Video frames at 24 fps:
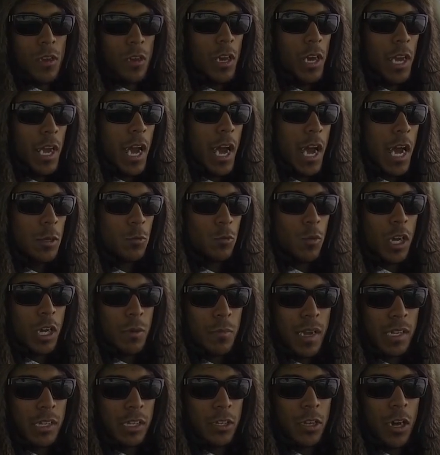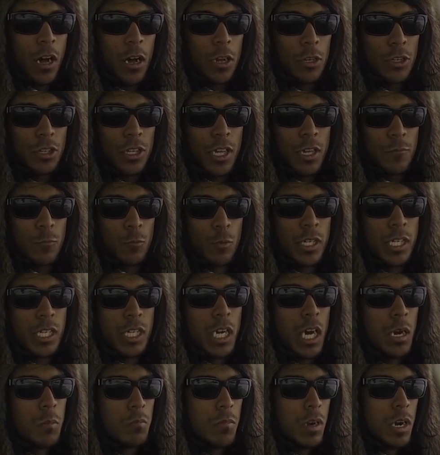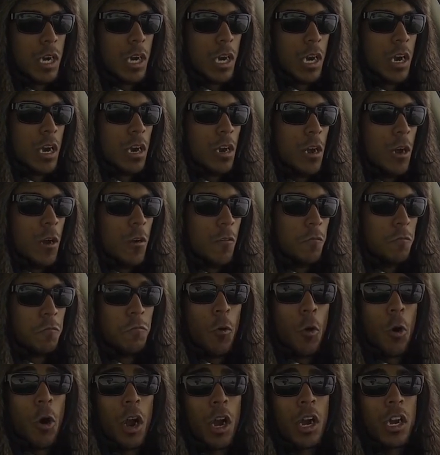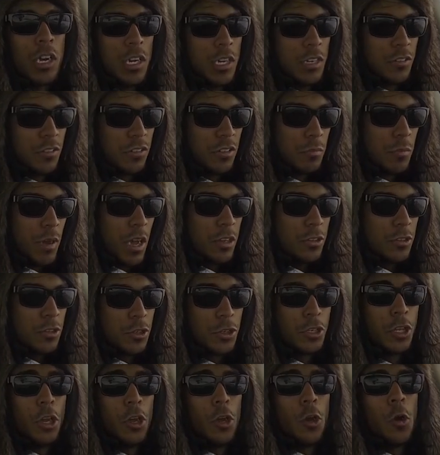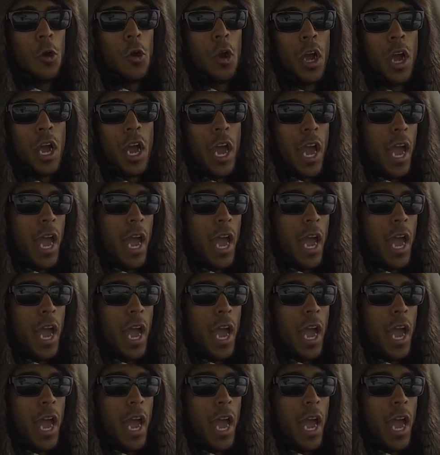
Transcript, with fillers: Hey guys, welcome back to College Life, week number four, semester two.